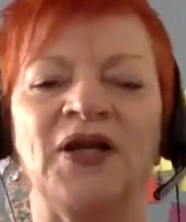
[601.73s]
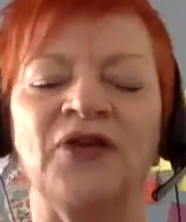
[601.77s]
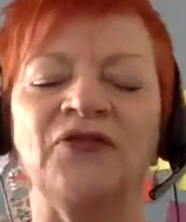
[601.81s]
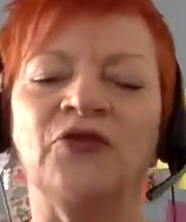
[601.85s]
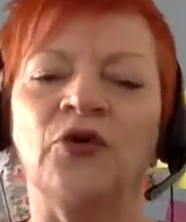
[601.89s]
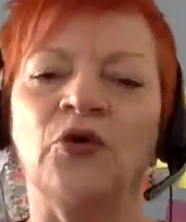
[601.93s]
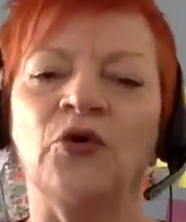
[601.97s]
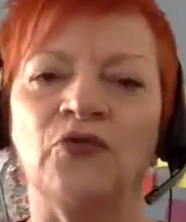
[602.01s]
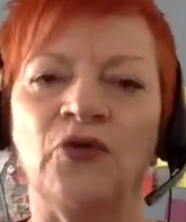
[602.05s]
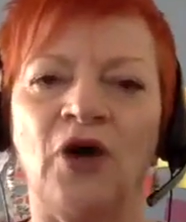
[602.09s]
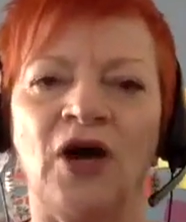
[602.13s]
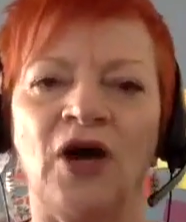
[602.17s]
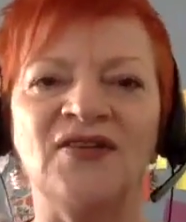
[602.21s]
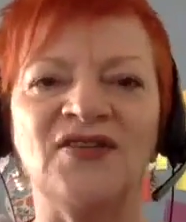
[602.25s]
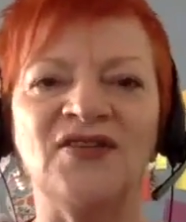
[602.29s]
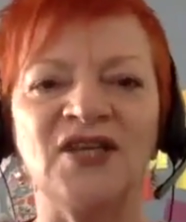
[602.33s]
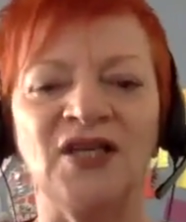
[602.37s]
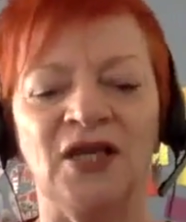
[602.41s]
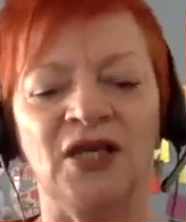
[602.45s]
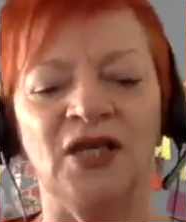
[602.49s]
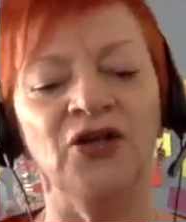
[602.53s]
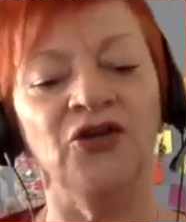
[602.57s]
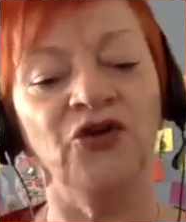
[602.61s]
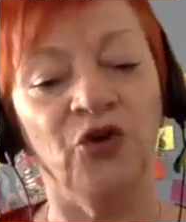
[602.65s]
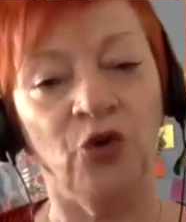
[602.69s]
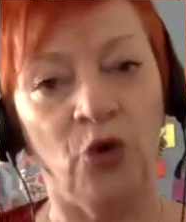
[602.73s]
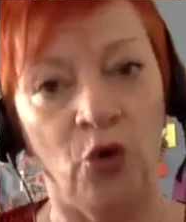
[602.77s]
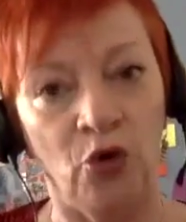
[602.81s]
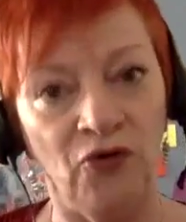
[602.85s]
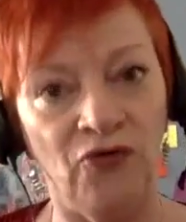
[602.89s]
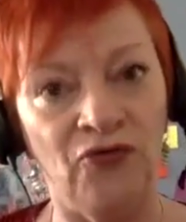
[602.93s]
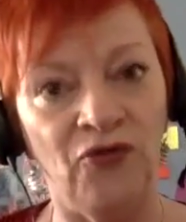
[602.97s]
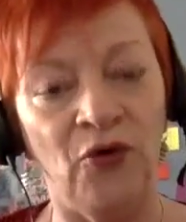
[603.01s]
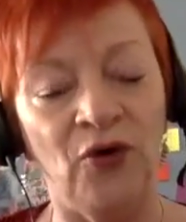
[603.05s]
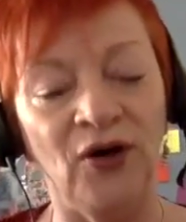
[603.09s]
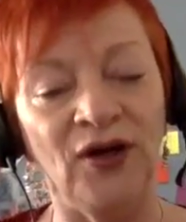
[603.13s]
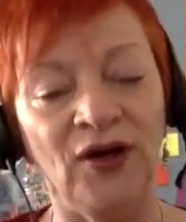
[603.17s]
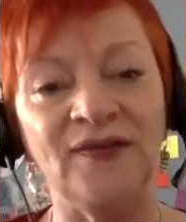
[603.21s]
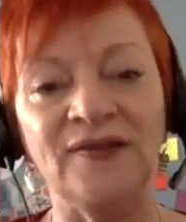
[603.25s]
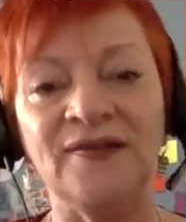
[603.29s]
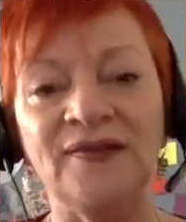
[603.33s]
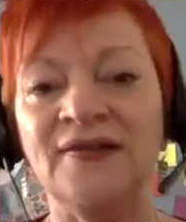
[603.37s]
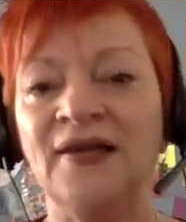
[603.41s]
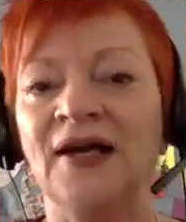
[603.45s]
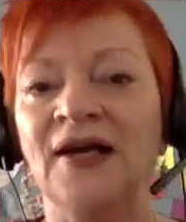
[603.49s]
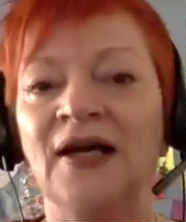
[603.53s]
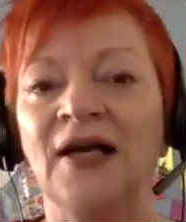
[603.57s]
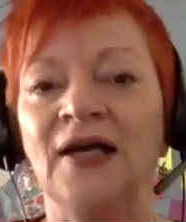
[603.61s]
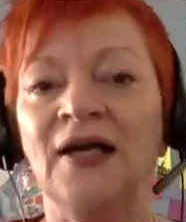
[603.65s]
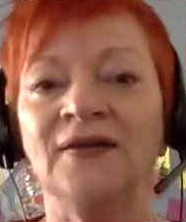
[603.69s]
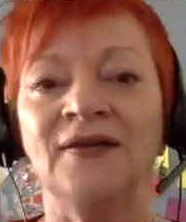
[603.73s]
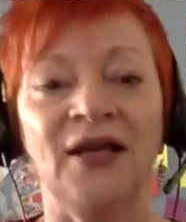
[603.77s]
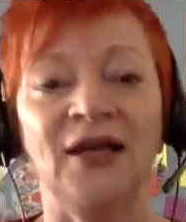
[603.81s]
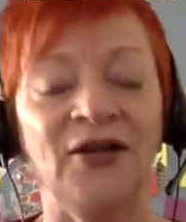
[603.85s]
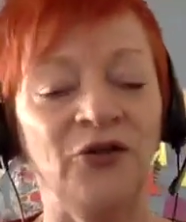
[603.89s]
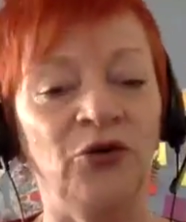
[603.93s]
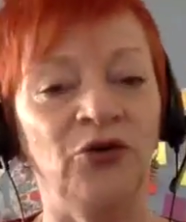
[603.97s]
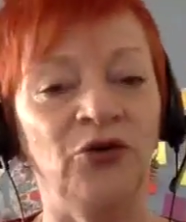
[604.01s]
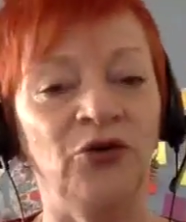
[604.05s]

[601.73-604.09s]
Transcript: if you're writing in your voice, then you